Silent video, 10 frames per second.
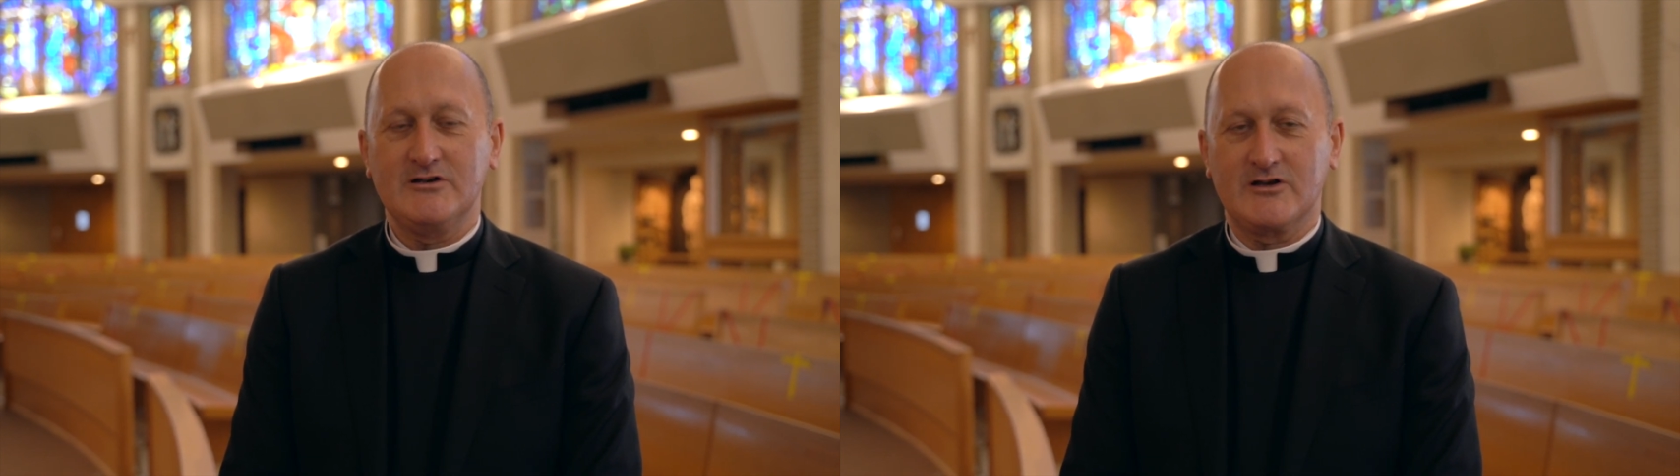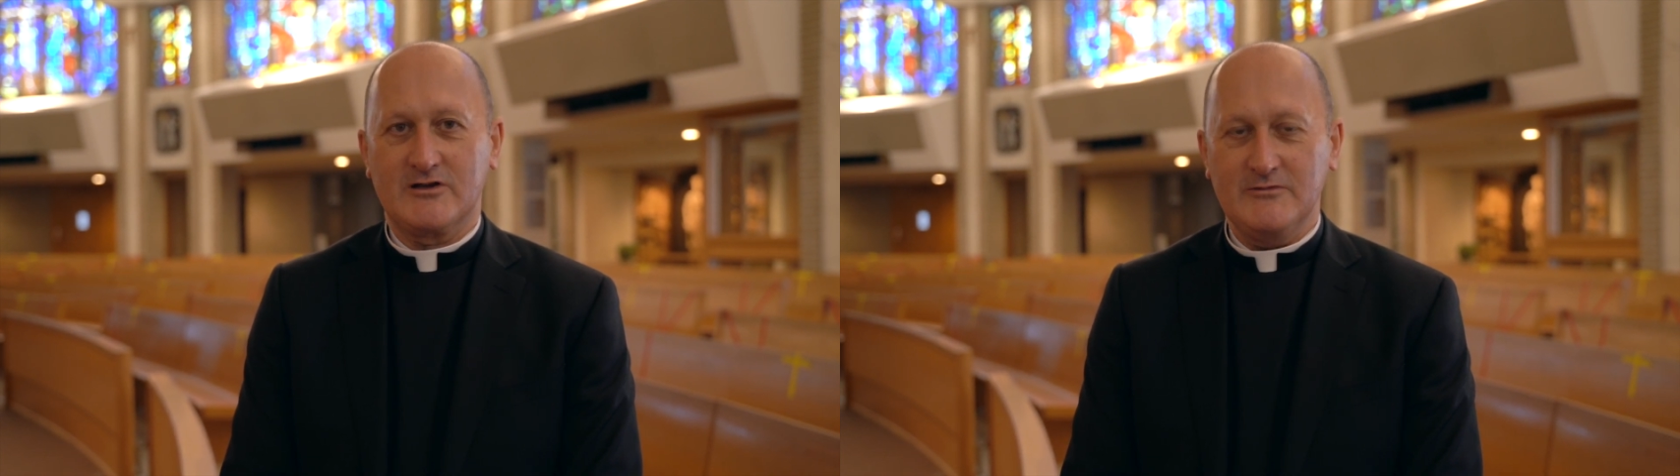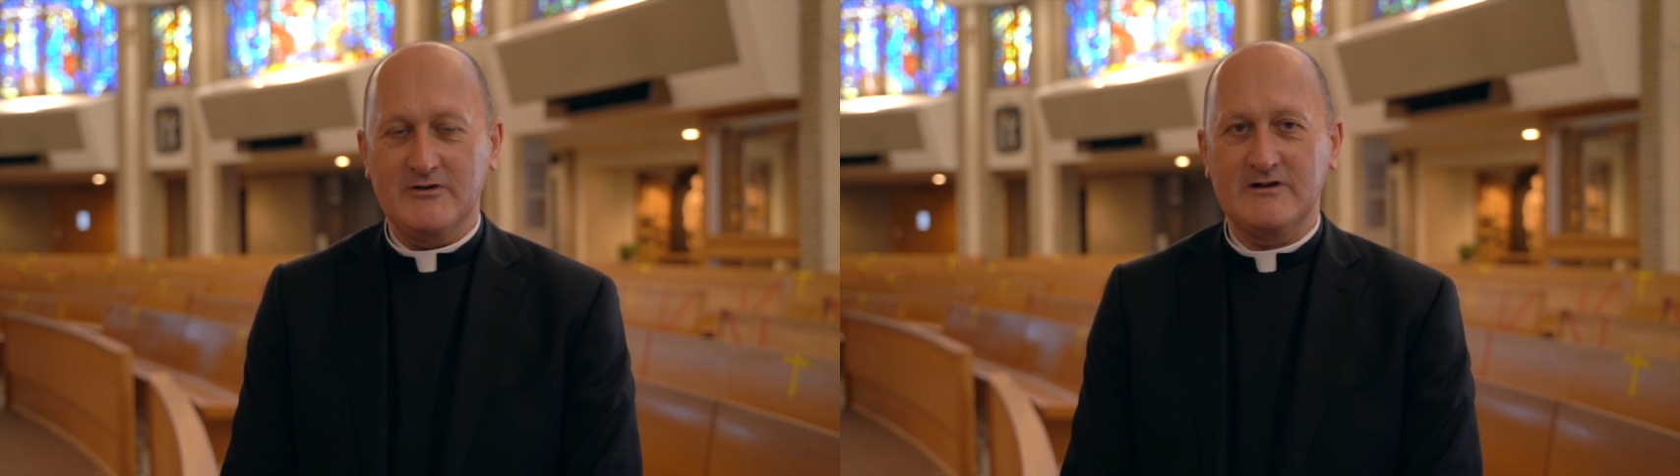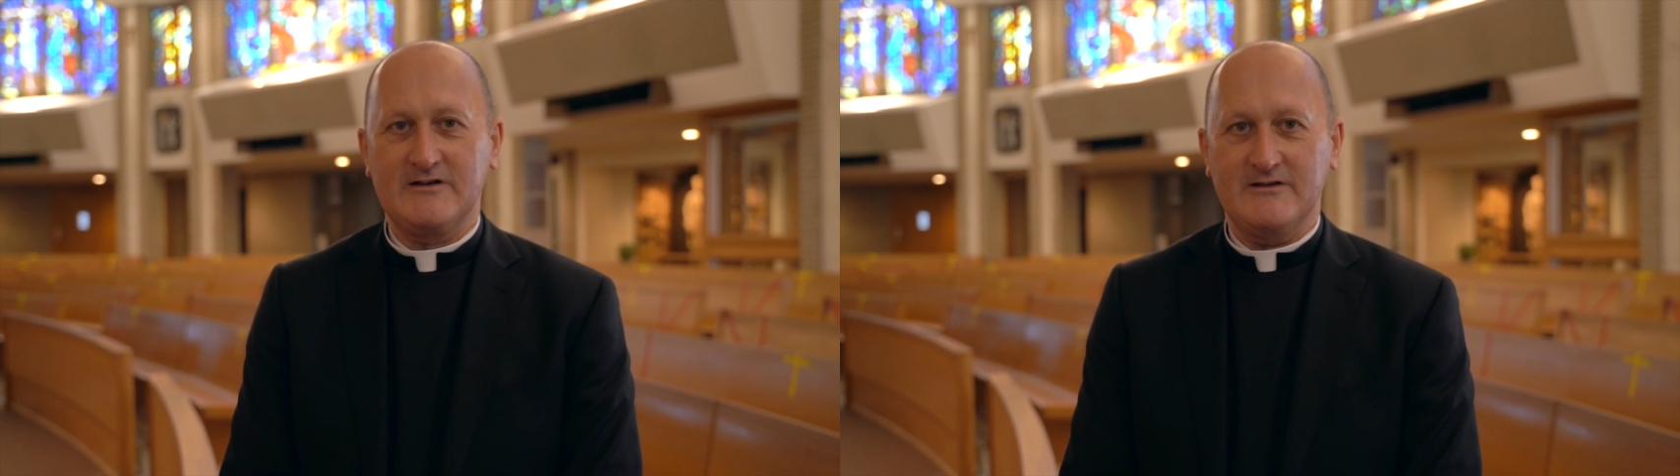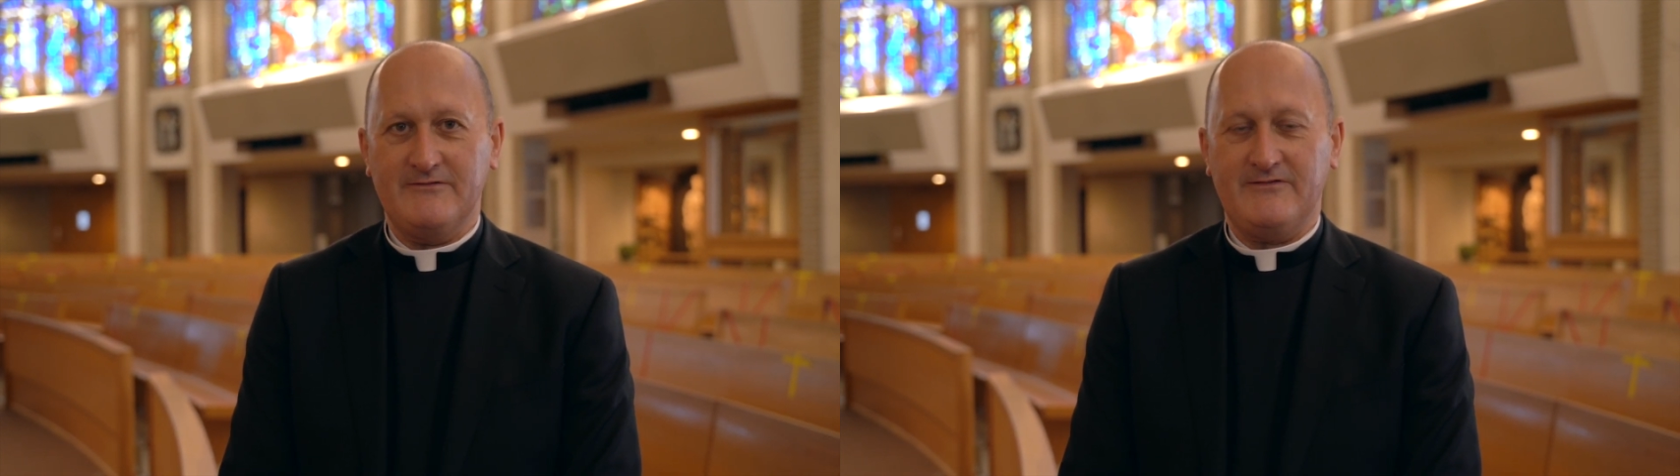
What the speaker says: the community of